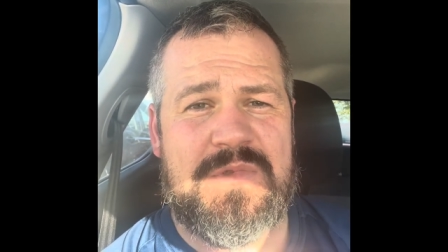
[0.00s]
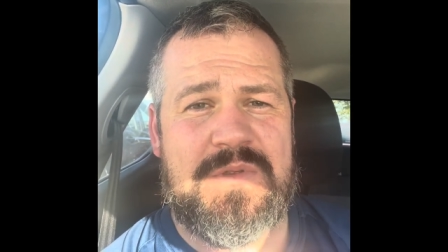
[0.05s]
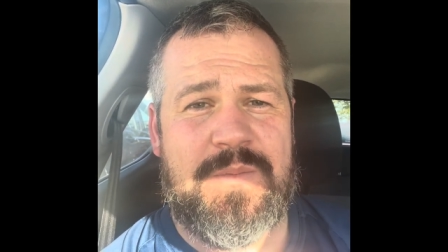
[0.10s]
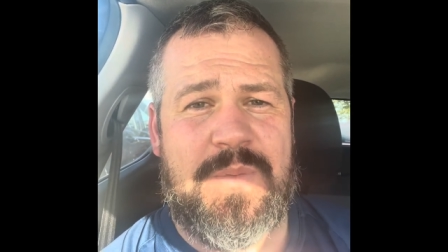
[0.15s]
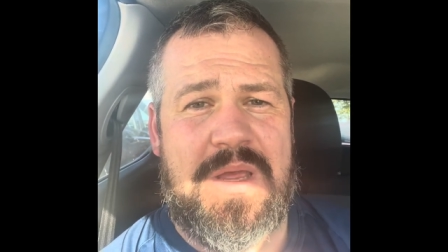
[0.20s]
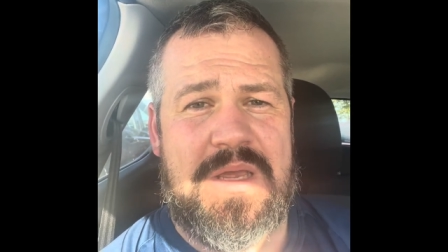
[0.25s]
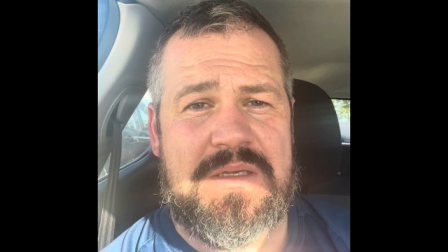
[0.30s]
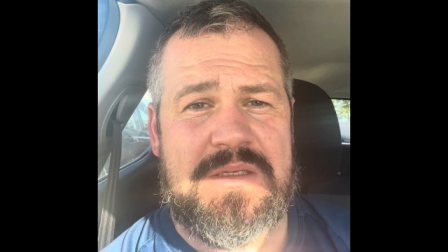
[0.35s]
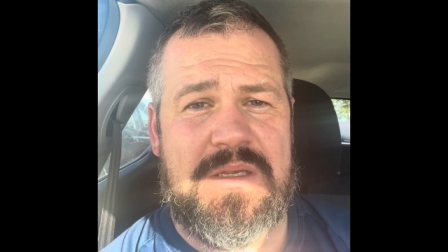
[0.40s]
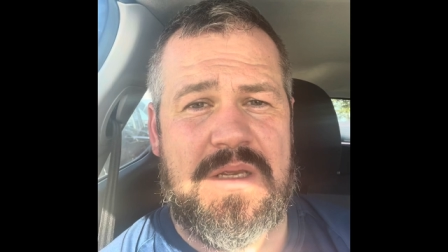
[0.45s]

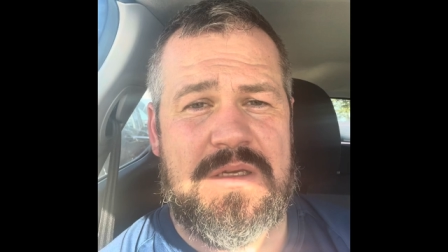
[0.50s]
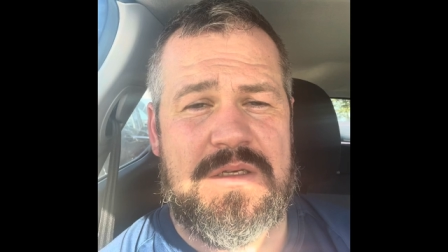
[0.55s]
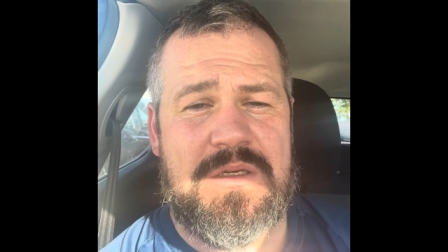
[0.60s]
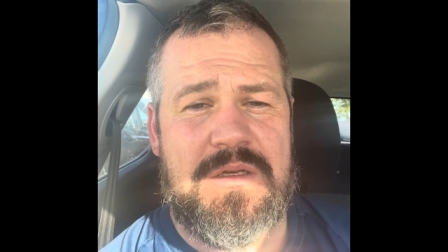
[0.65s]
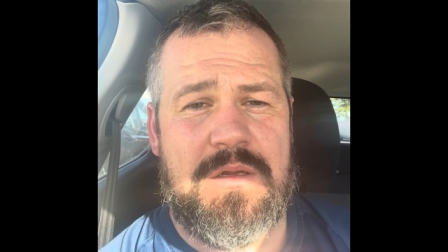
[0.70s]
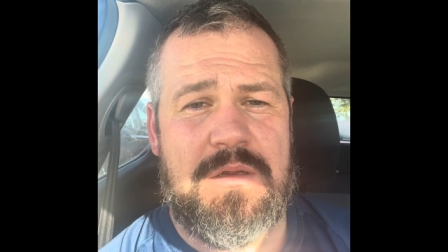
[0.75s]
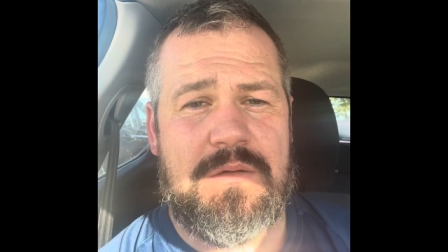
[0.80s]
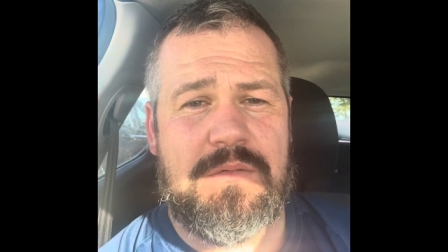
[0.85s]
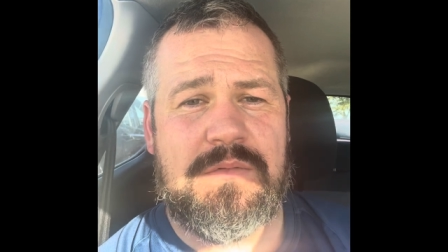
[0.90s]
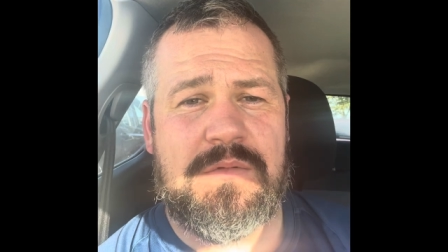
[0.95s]
back session
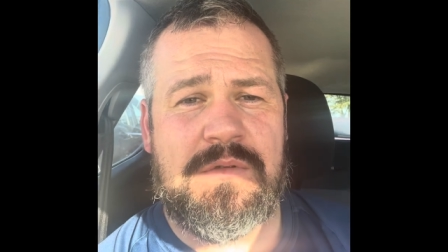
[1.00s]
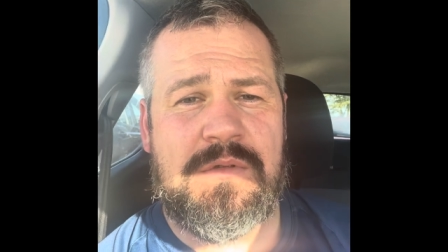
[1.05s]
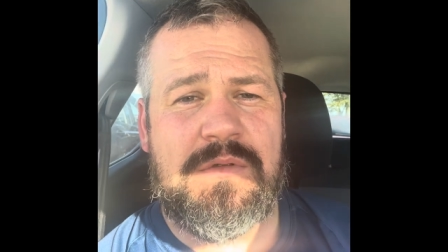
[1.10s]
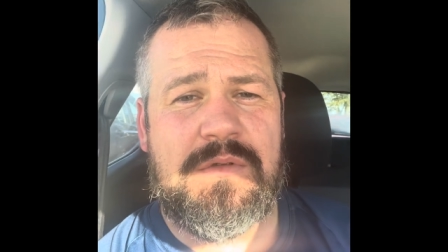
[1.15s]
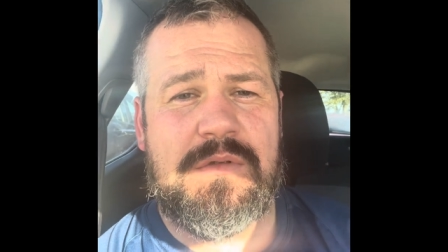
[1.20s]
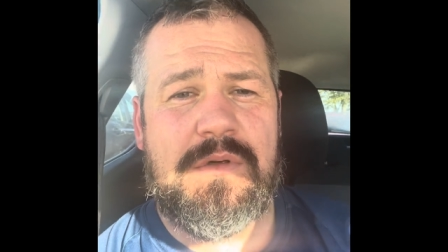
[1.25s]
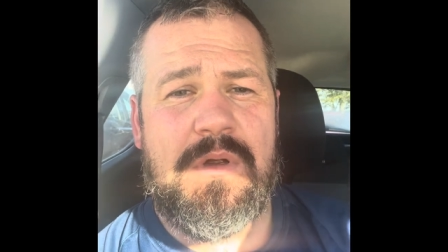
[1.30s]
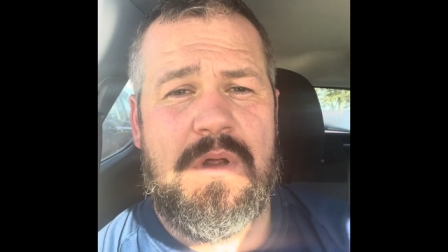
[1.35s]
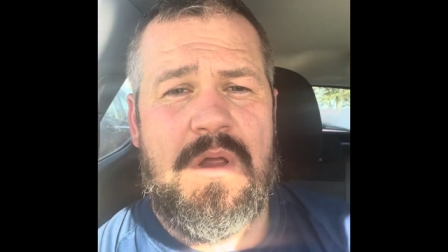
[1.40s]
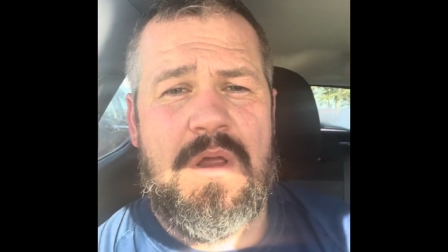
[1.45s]
out.
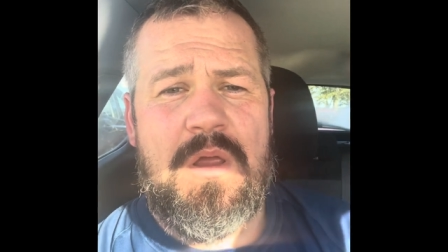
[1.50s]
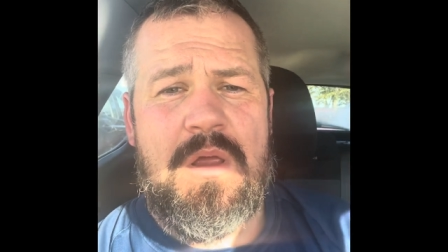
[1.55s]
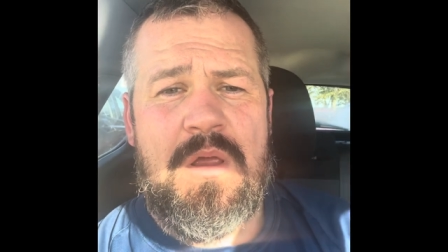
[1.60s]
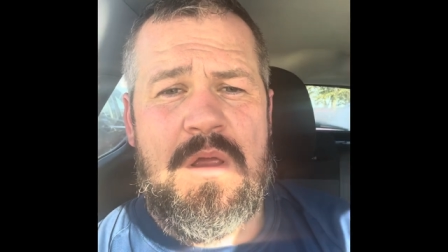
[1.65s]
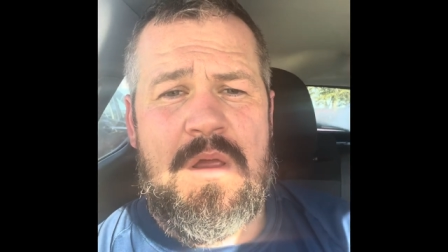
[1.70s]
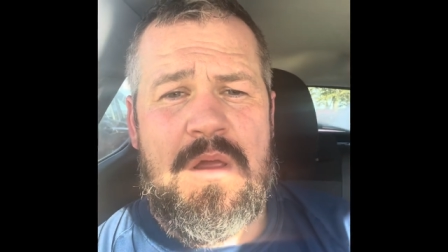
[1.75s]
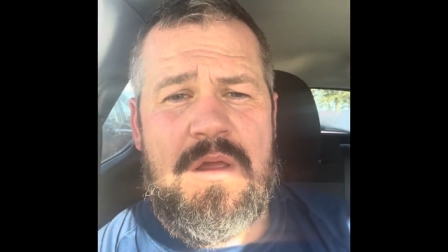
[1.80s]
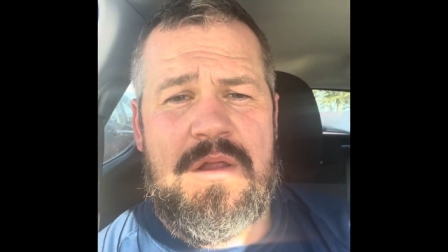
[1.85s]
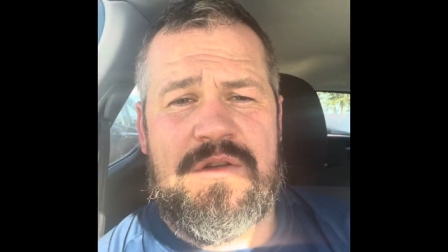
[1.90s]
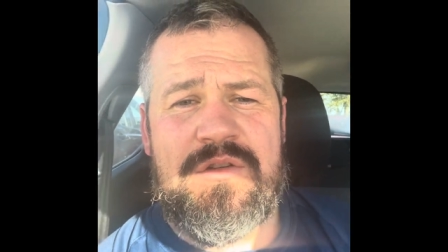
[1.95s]
So
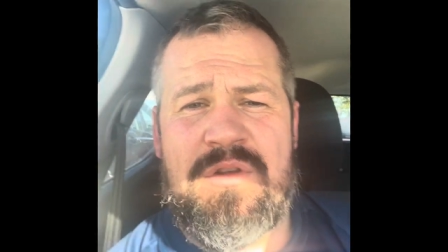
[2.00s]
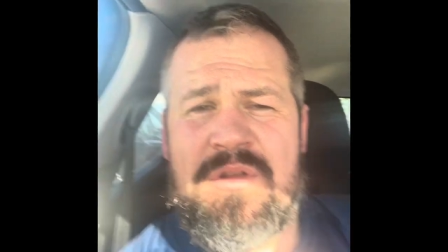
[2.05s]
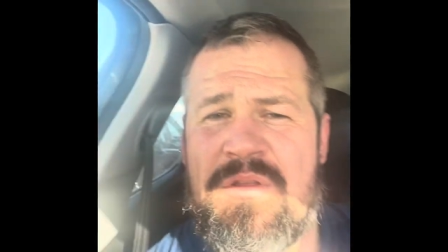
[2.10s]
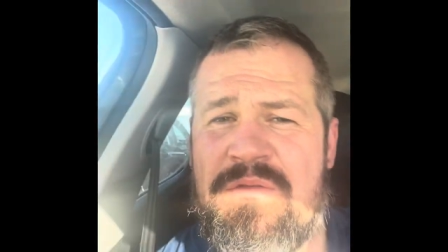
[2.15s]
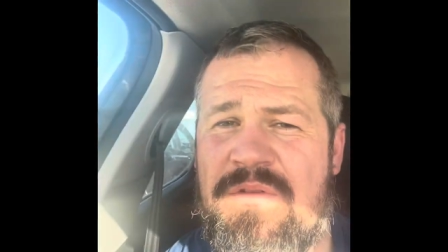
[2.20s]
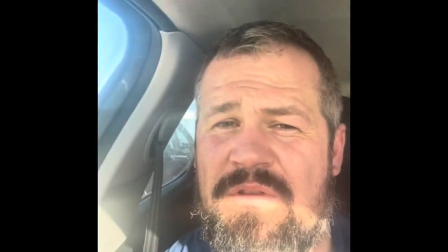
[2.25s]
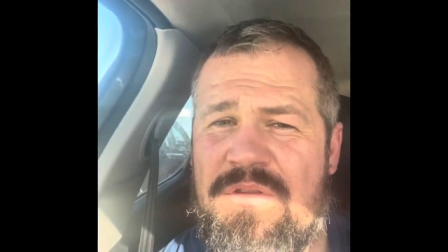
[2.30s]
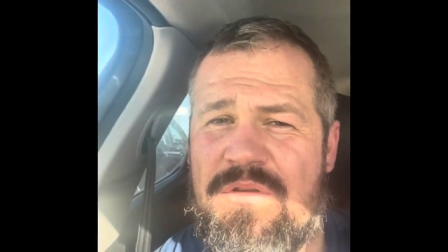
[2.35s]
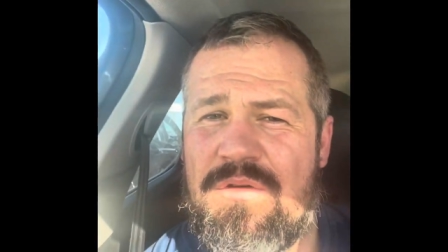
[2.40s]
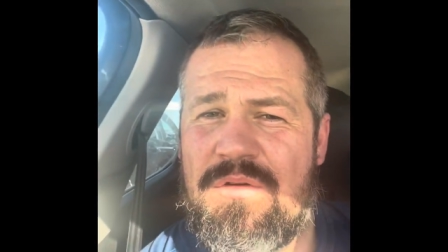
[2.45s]
enjoy the
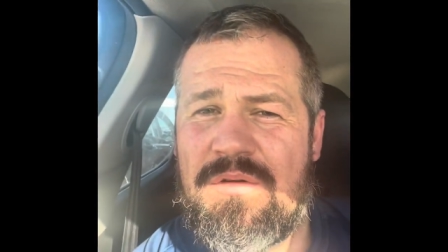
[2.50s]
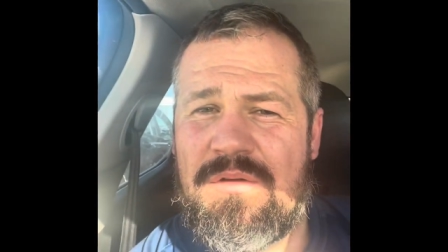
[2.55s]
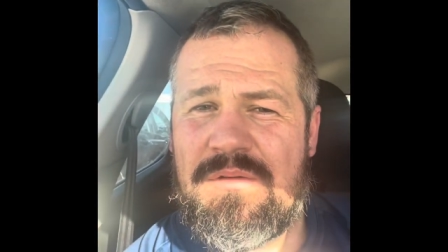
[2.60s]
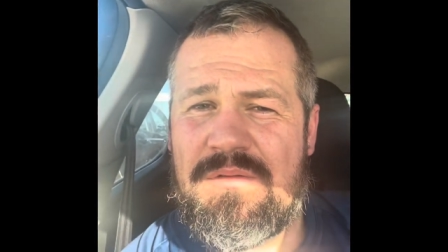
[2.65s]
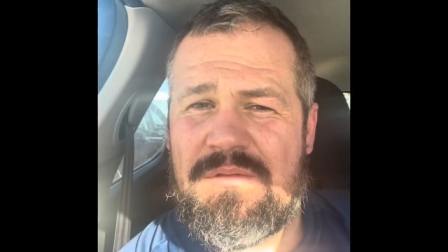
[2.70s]
video